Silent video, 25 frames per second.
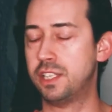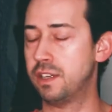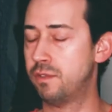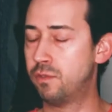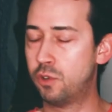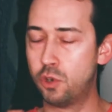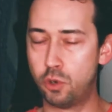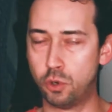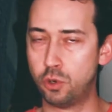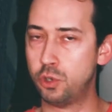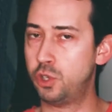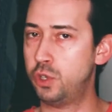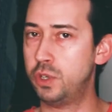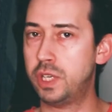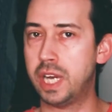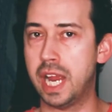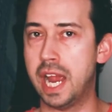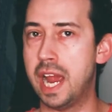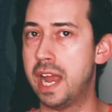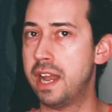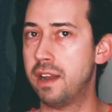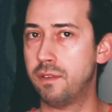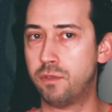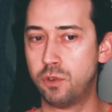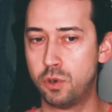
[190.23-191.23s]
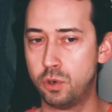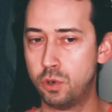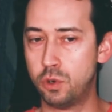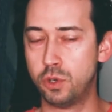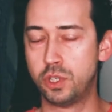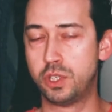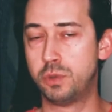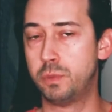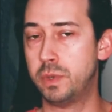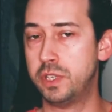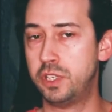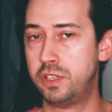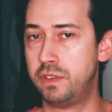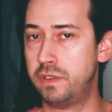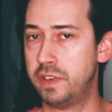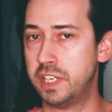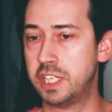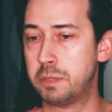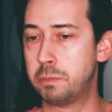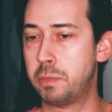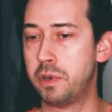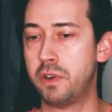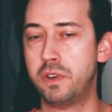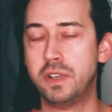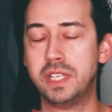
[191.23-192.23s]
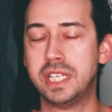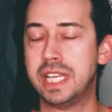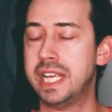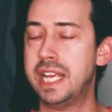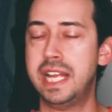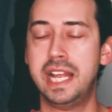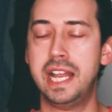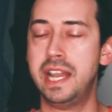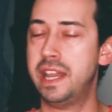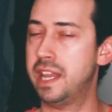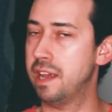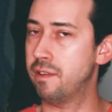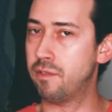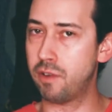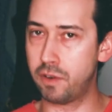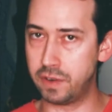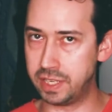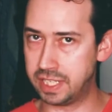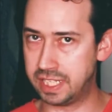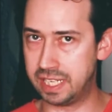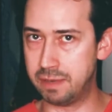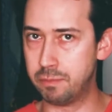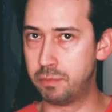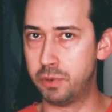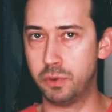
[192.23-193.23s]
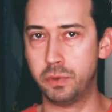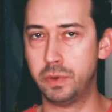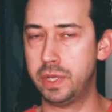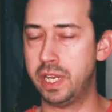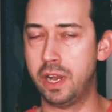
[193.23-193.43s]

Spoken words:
Of course you can. Of course, once you've experienced, they're very simple.